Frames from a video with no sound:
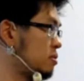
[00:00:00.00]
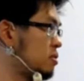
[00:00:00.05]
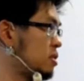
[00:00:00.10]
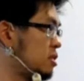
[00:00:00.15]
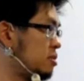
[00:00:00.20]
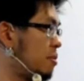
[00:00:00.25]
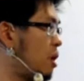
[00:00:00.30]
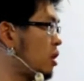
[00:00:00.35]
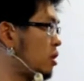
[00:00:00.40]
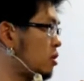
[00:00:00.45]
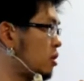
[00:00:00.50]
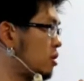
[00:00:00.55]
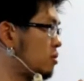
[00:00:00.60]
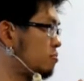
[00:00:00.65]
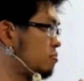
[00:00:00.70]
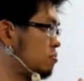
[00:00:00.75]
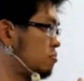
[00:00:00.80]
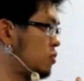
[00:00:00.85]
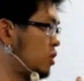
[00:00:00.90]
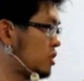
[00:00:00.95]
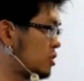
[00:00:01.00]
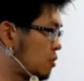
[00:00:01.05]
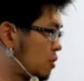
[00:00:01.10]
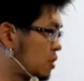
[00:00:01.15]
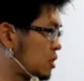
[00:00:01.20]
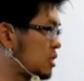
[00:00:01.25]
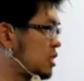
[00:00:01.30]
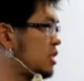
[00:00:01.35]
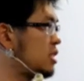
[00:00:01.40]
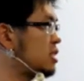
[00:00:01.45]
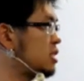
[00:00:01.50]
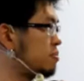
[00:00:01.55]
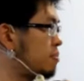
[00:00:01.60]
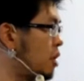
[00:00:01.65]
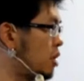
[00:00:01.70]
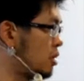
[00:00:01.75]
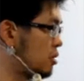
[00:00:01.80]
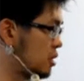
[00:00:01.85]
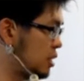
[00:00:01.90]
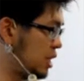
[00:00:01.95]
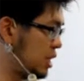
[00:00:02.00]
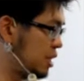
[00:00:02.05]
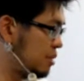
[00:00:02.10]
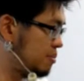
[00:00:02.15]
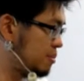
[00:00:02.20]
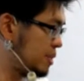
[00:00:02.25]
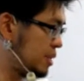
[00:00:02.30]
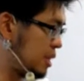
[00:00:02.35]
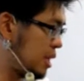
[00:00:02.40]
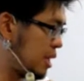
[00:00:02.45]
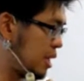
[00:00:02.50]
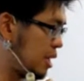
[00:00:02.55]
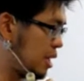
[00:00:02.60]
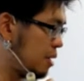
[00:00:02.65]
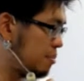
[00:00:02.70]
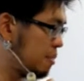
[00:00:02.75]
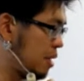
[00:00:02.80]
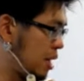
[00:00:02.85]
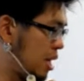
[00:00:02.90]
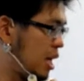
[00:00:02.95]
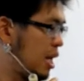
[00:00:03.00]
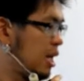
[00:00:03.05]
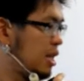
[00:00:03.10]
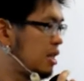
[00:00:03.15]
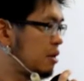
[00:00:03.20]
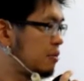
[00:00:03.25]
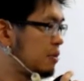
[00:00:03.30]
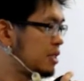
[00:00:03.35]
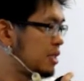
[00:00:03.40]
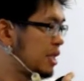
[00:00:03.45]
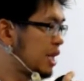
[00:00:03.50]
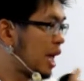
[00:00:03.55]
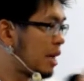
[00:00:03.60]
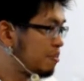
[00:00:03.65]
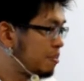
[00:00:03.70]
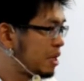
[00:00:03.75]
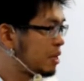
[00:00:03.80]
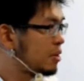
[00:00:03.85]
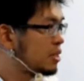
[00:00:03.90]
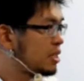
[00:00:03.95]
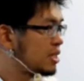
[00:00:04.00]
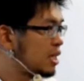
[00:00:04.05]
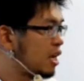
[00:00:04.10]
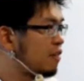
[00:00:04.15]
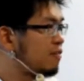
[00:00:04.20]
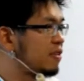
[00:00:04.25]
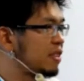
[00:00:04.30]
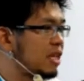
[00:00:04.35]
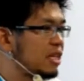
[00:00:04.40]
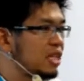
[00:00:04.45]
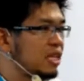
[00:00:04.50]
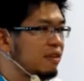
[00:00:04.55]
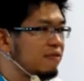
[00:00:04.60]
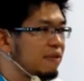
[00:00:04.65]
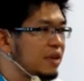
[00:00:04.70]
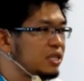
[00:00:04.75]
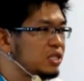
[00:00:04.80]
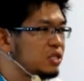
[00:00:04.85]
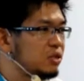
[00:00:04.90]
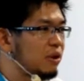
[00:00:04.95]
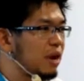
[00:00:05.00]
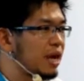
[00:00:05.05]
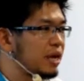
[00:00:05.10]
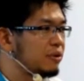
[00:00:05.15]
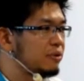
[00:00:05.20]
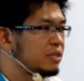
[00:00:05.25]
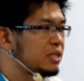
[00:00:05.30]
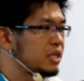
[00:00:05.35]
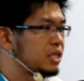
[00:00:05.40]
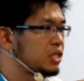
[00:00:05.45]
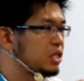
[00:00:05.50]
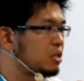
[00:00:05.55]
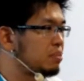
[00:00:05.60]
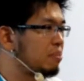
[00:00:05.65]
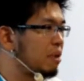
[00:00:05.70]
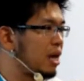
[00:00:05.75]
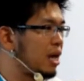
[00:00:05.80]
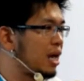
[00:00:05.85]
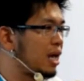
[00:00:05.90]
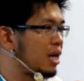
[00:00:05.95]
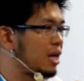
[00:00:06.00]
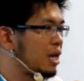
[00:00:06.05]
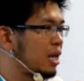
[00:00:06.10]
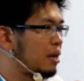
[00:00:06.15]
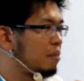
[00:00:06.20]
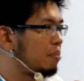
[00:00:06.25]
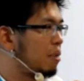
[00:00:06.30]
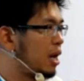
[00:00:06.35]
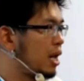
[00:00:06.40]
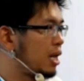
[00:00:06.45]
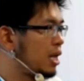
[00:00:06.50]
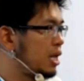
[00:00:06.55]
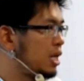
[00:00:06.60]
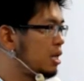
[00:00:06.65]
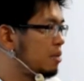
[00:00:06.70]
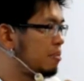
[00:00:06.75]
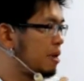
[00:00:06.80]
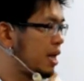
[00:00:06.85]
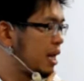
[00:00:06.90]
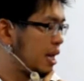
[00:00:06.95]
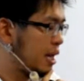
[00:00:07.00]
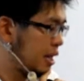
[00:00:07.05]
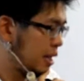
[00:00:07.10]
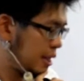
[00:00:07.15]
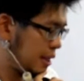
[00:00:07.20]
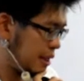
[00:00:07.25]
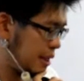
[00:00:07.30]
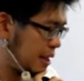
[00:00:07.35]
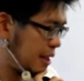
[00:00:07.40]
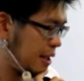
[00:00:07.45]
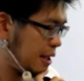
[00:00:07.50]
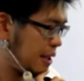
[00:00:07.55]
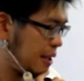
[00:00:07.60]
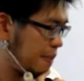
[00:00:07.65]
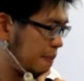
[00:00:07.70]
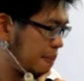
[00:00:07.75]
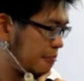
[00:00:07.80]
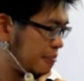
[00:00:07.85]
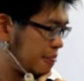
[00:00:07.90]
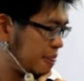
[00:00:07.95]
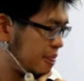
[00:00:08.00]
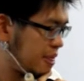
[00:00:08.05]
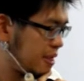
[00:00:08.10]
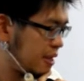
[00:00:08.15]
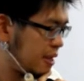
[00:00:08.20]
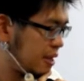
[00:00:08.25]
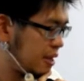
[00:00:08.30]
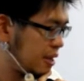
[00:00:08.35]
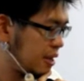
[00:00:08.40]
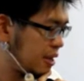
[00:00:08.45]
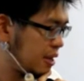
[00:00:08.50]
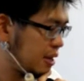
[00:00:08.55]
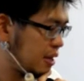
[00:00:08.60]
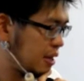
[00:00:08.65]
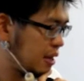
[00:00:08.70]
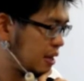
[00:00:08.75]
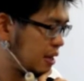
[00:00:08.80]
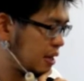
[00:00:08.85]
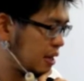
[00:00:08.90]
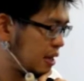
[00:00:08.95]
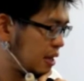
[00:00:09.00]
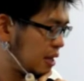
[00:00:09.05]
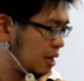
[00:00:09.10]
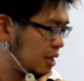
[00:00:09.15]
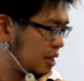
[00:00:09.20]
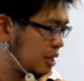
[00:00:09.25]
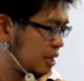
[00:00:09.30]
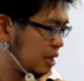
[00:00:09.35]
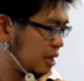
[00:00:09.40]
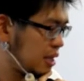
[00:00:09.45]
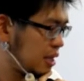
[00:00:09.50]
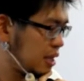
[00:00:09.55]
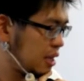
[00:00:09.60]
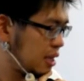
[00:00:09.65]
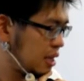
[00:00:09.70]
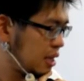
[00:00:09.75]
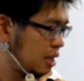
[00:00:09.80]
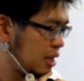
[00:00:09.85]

smaller resources, smaller teams. Um, there was the I P O itself, and then the eventual acquisition by by eBay. Um, the the